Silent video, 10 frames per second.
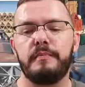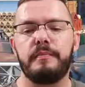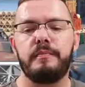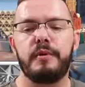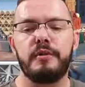
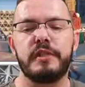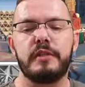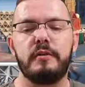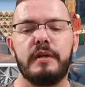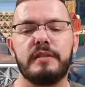
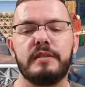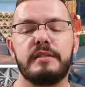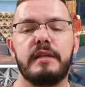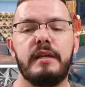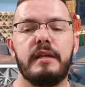project was
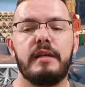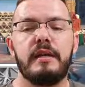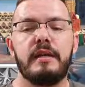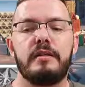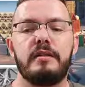
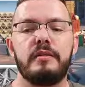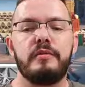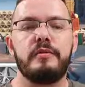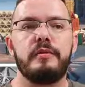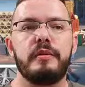
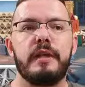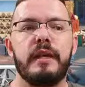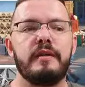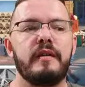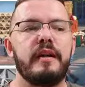to
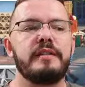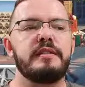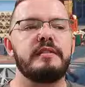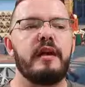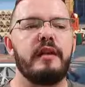
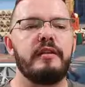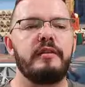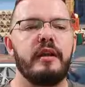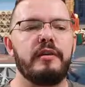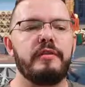entice other
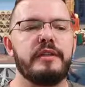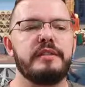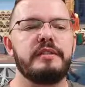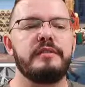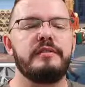
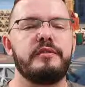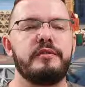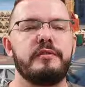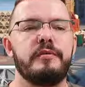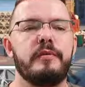countries
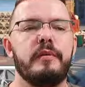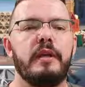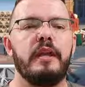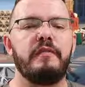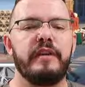to
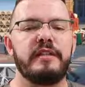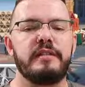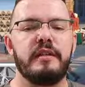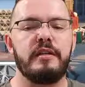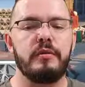
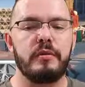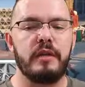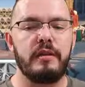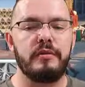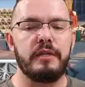invest in your
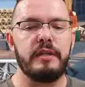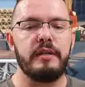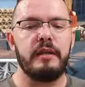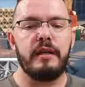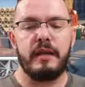country,
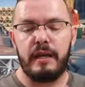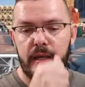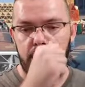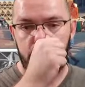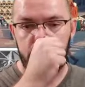
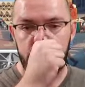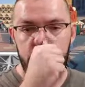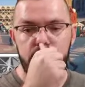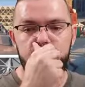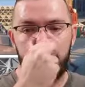and also
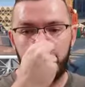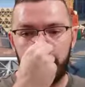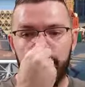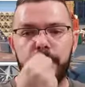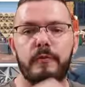to show
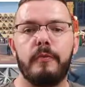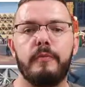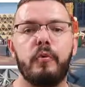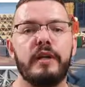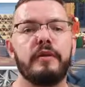off
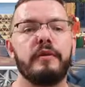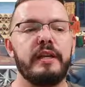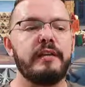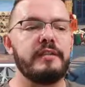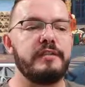what your
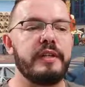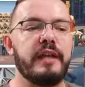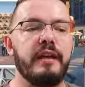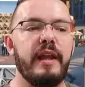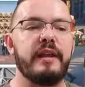industry
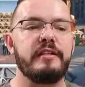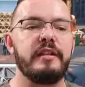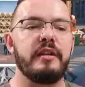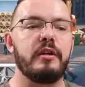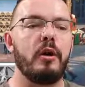can
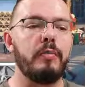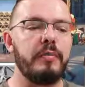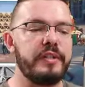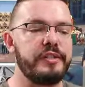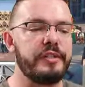actually
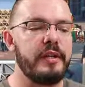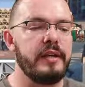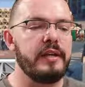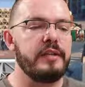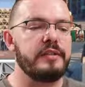accomplish.
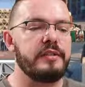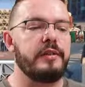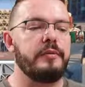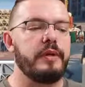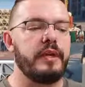
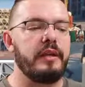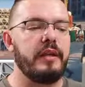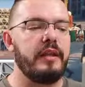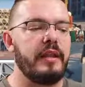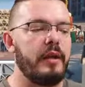So
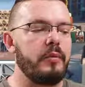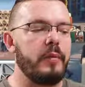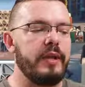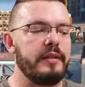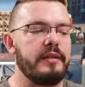in that
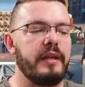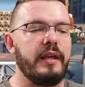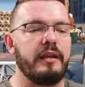way, it